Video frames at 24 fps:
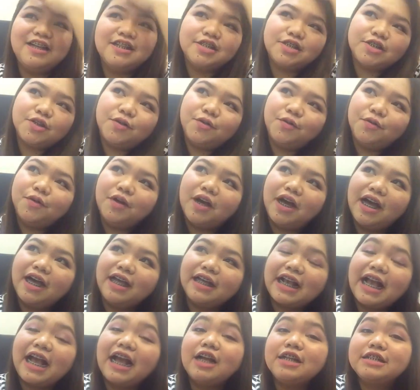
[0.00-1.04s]
So,
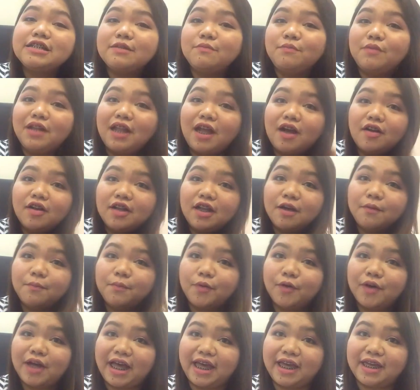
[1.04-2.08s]
kakasimula ko lang
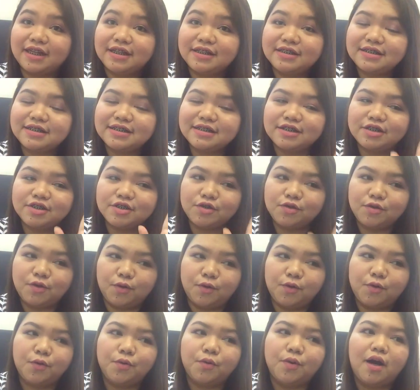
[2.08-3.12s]
po guys. As you
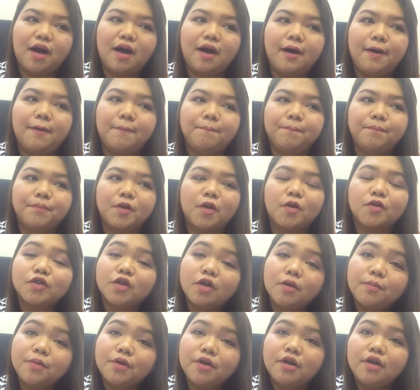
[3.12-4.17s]
know,
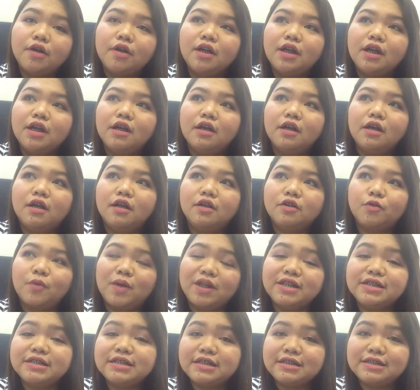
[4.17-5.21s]
October
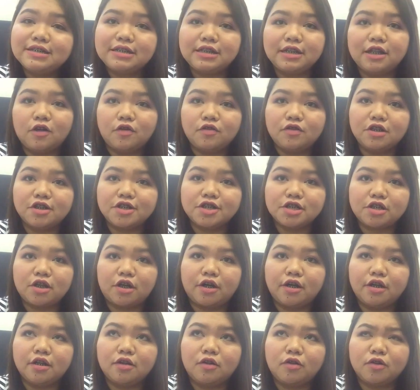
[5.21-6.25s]
2016 ako
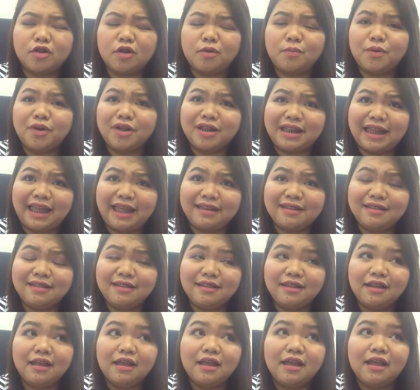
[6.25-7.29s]
nag-start. October
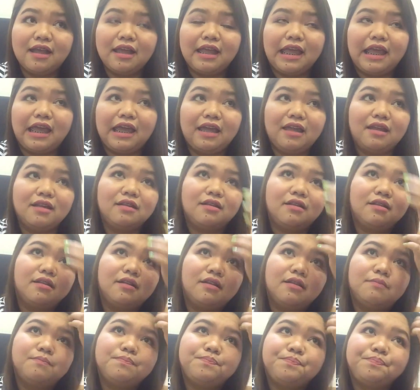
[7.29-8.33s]
10. And,
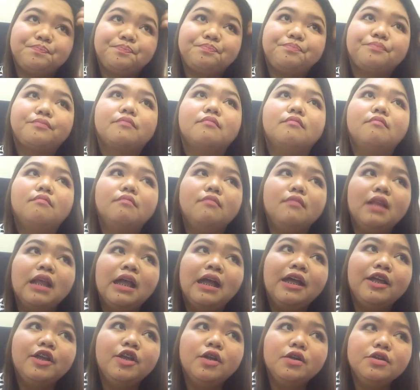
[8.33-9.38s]

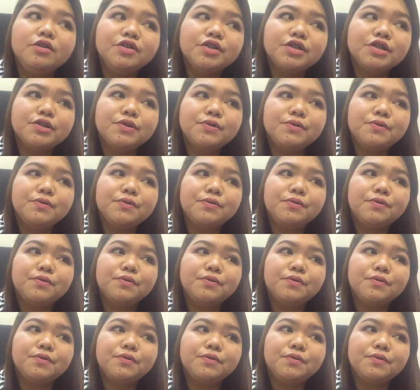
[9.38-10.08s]
ayun. So,